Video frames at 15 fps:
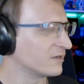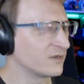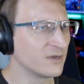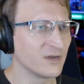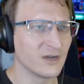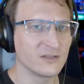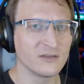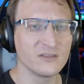
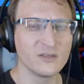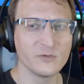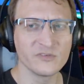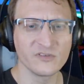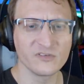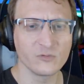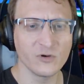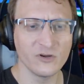I thought there was
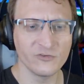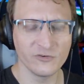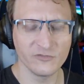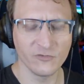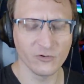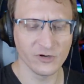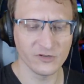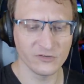a Squadron
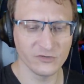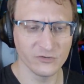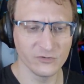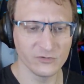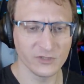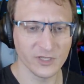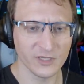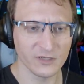42
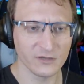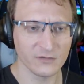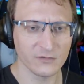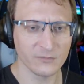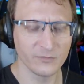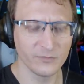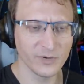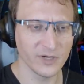like
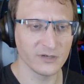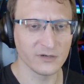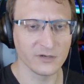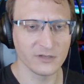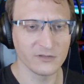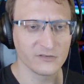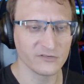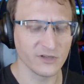button
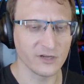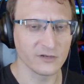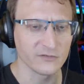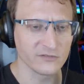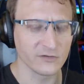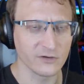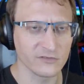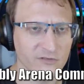inside of
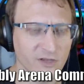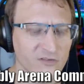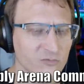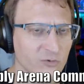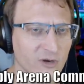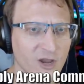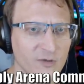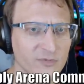Star I
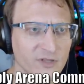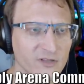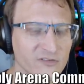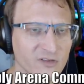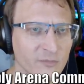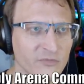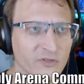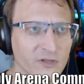swear I played
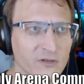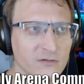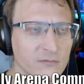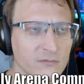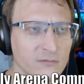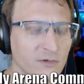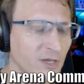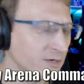something.
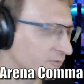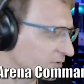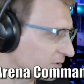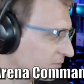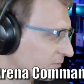I don't know.